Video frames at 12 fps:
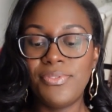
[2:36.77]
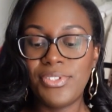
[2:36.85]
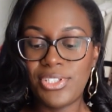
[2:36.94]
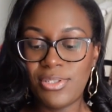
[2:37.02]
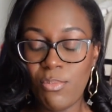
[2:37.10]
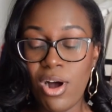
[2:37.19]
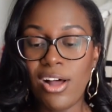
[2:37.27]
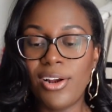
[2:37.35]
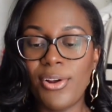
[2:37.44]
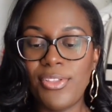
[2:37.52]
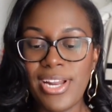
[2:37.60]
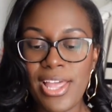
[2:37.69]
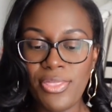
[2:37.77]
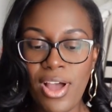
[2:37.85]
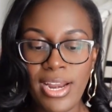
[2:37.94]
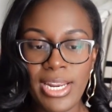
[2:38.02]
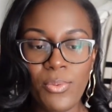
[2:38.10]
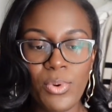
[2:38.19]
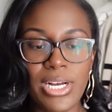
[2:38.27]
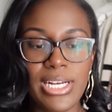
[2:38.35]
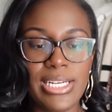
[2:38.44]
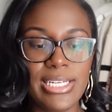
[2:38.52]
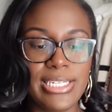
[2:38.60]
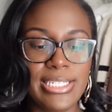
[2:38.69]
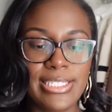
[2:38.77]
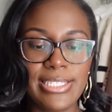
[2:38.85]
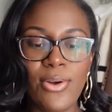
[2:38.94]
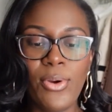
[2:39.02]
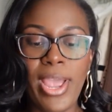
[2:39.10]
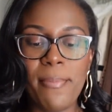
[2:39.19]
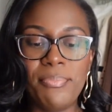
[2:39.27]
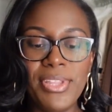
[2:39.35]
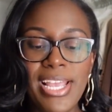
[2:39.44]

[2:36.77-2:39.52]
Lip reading: smaller than I thought it was. Okay,